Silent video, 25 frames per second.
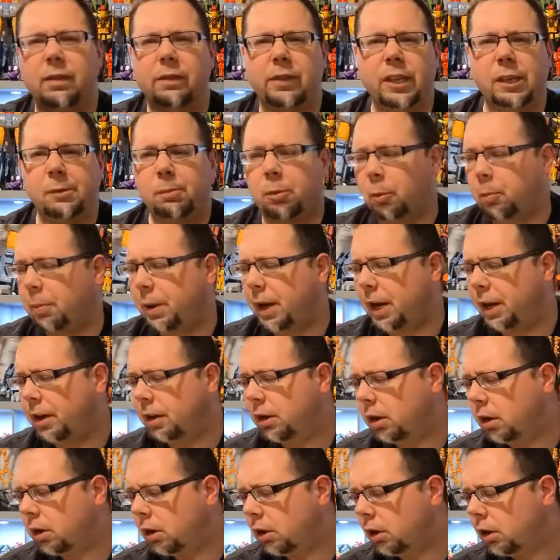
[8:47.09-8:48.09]
invisible paint.
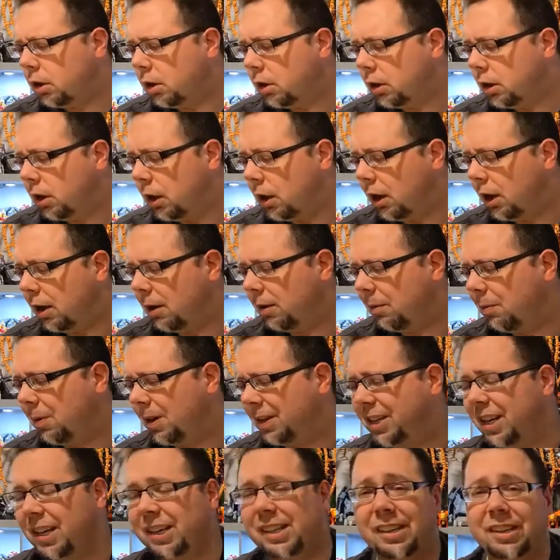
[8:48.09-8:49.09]

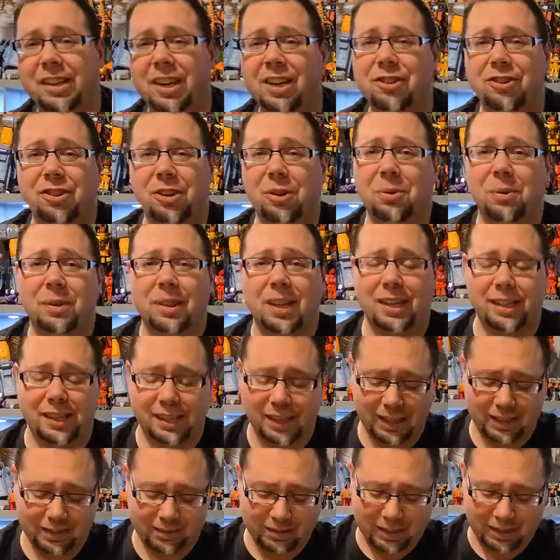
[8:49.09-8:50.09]
Which isn't a joke.
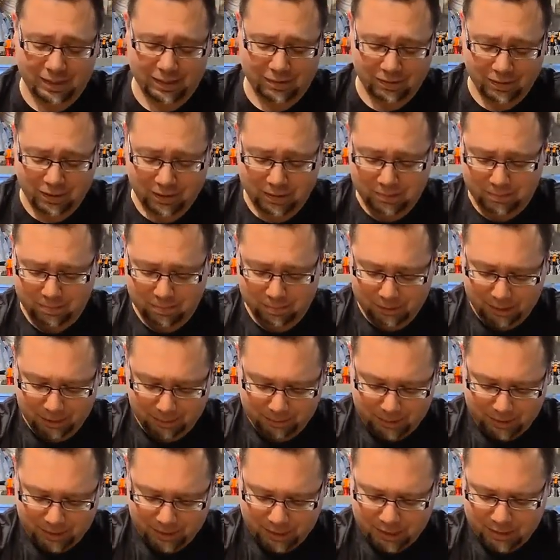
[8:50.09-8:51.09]
That's really
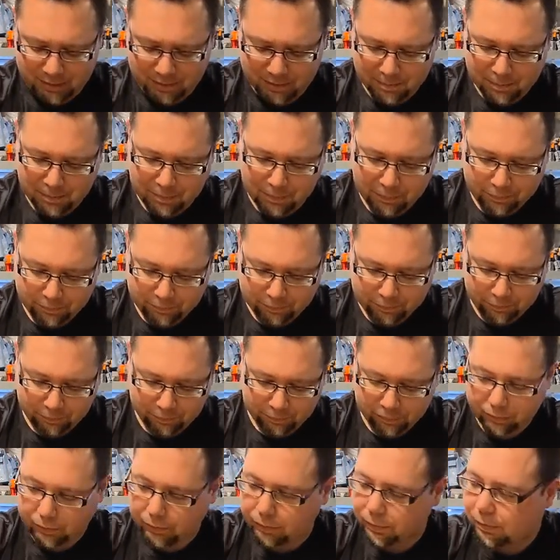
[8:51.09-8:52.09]
something in it.
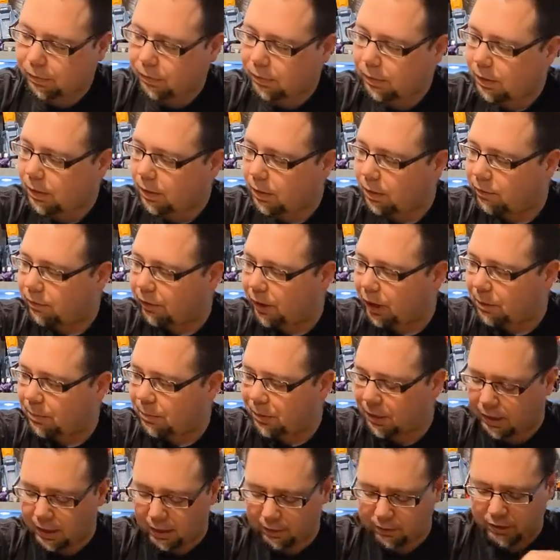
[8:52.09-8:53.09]
Volume
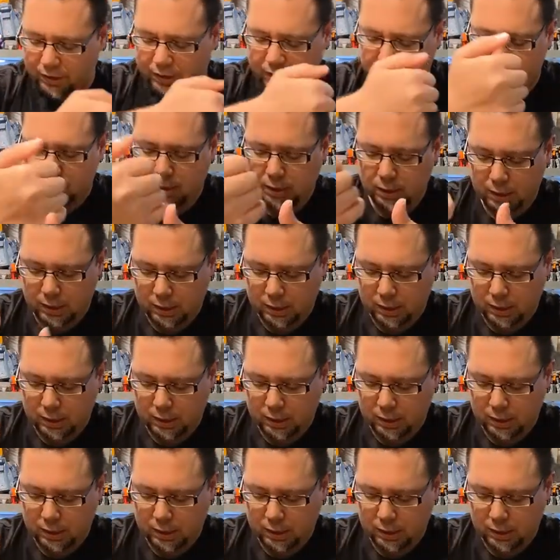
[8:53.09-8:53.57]
11